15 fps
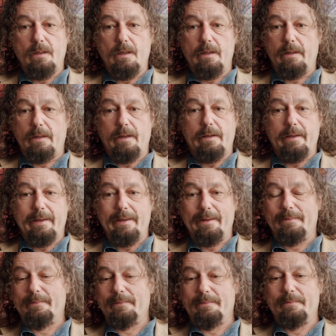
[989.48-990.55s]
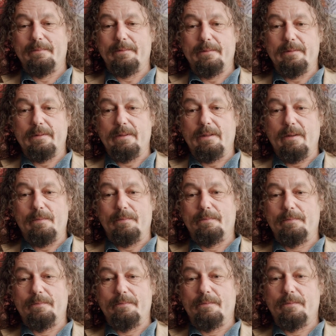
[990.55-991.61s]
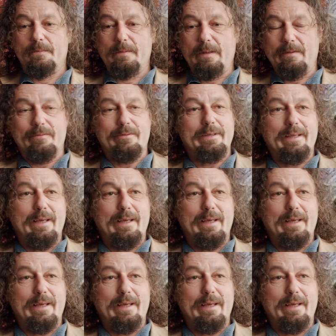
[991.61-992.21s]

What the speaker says: I get, you know, every